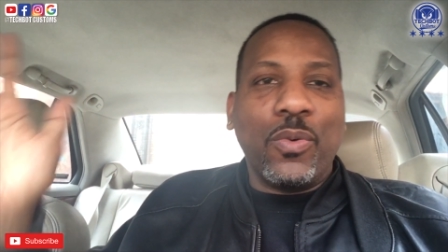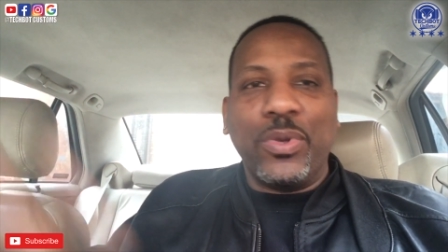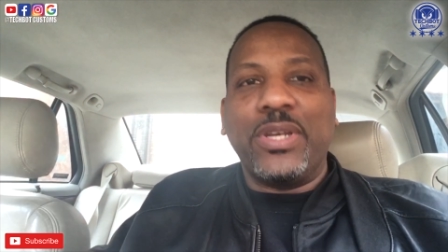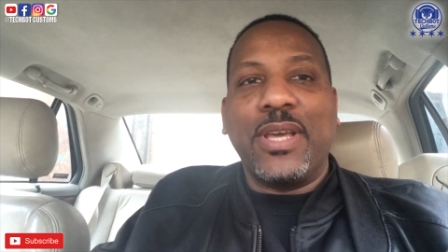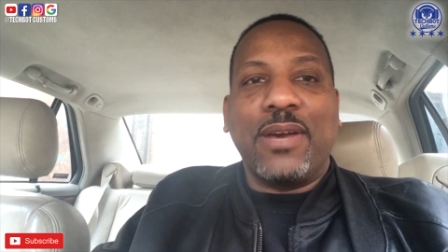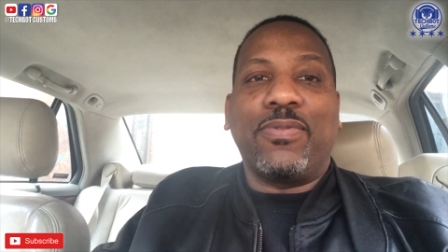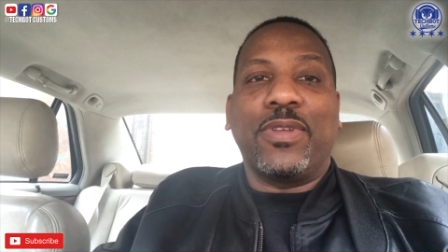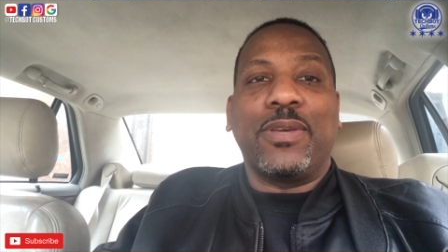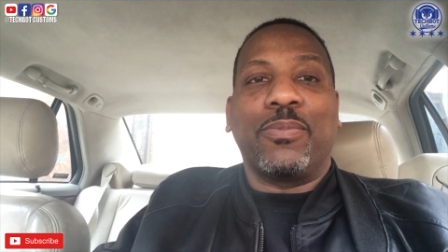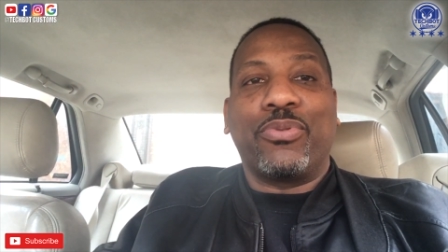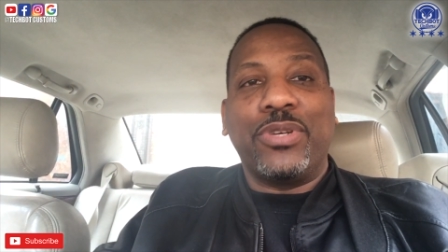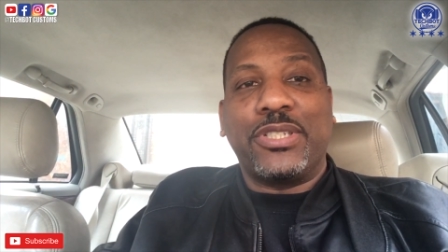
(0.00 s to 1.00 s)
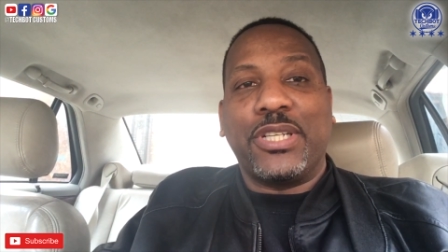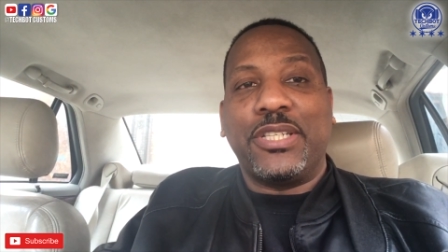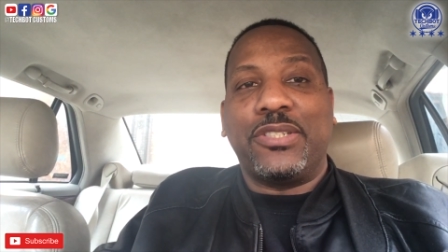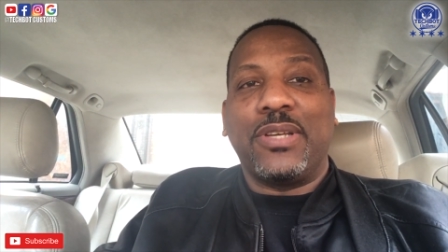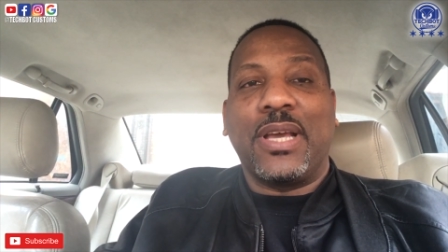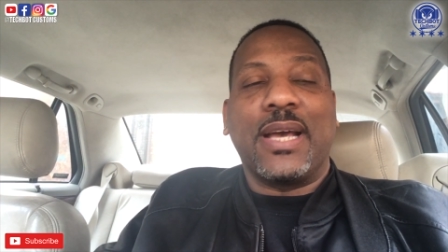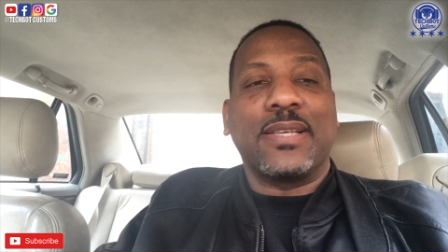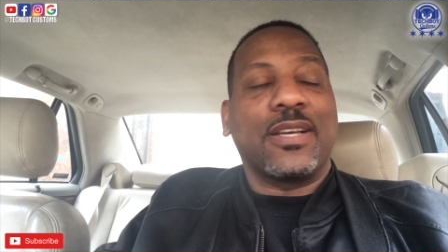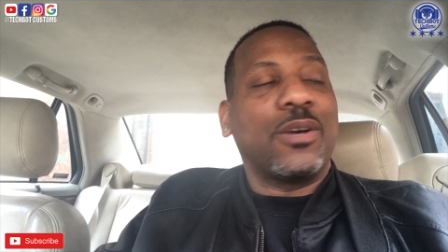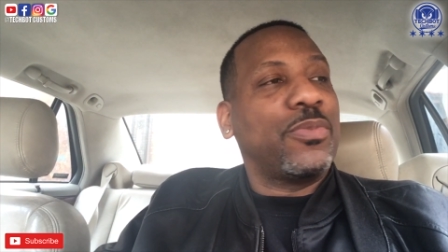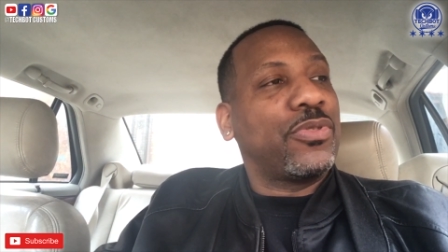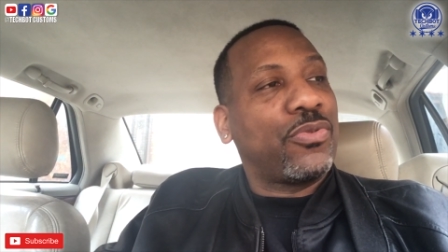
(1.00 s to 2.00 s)
we definitely appreciate you guys
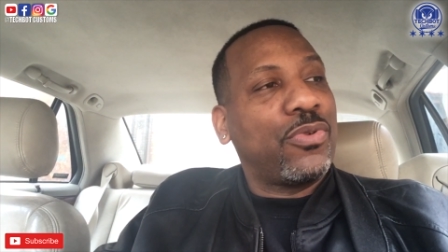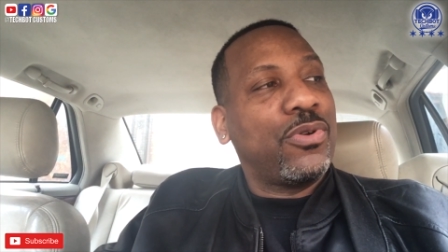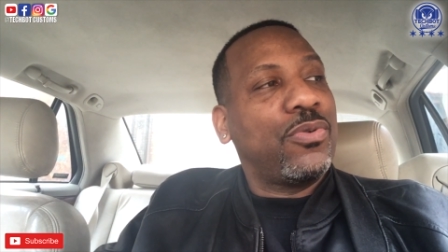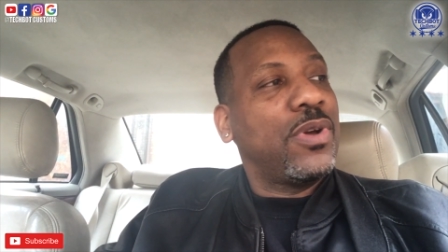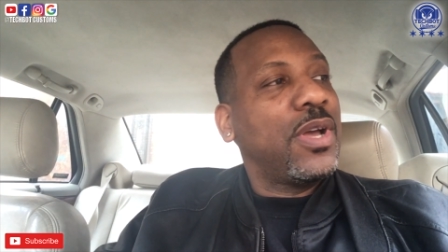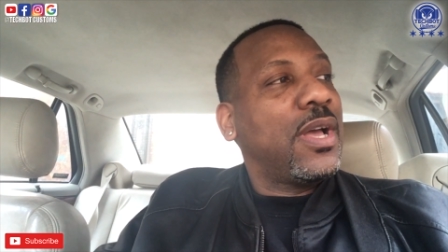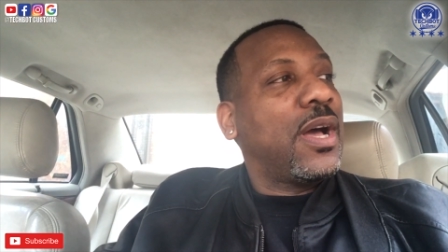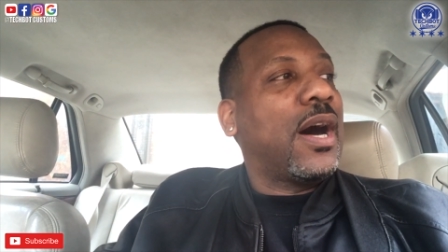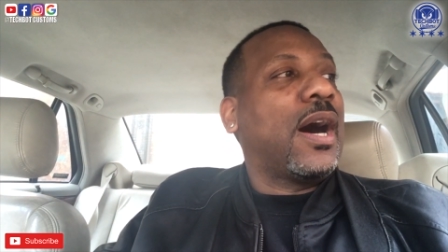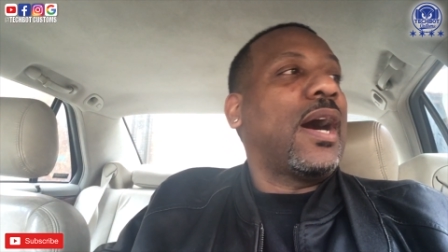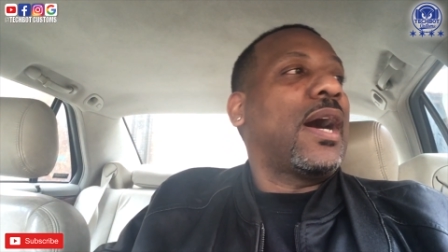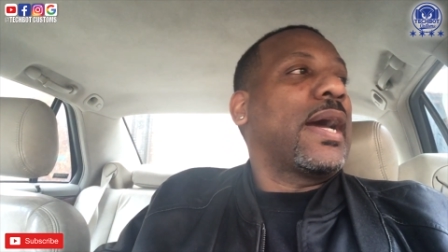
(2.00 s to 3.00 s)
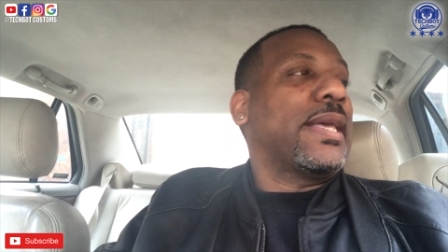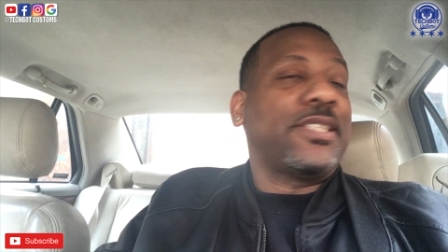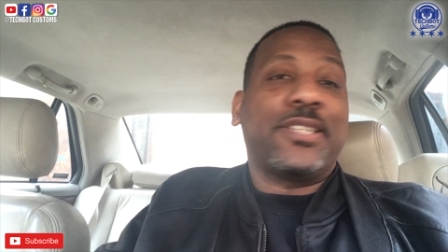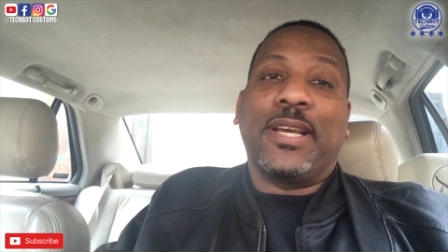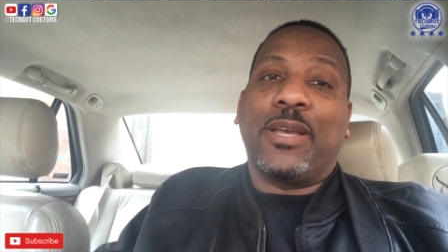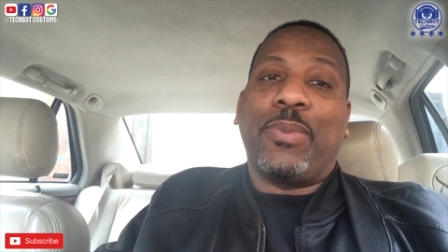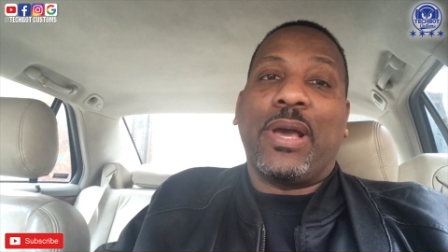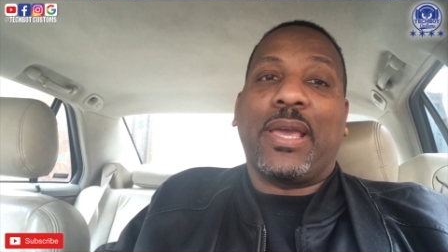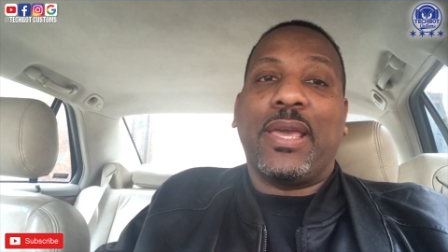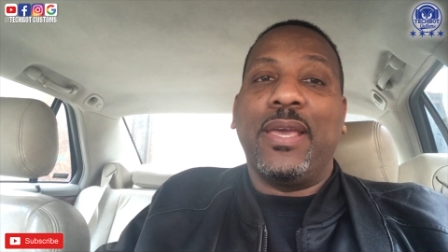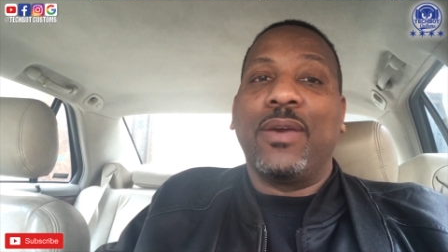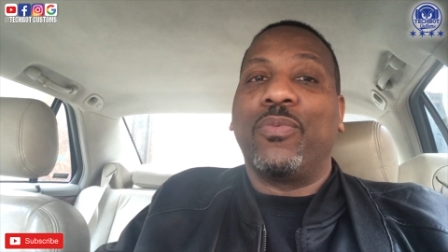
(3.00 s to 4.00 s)
coming through and checking
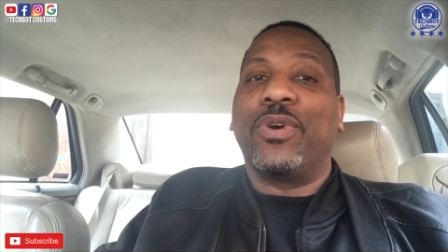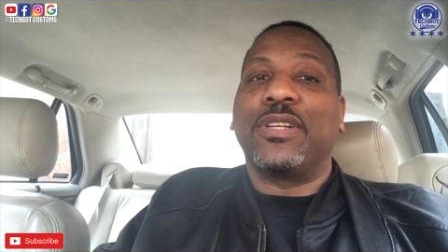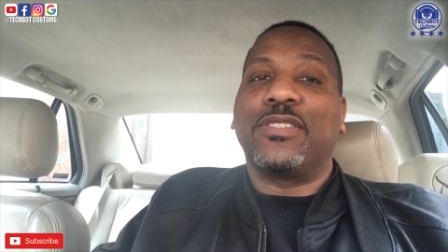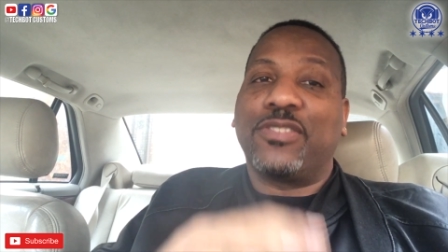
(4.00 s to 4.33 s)
back in with us.